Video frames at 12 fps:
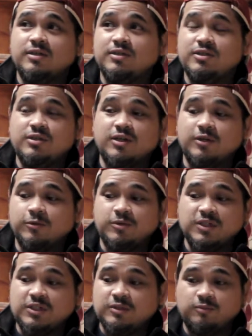you know,
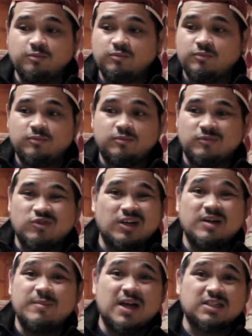just
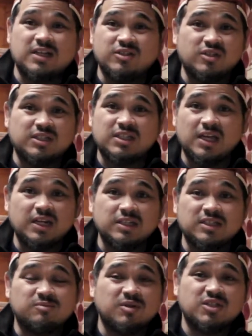trying to max out your
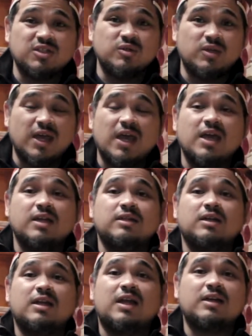settings as much as you can.
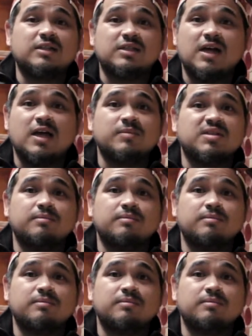A lot of times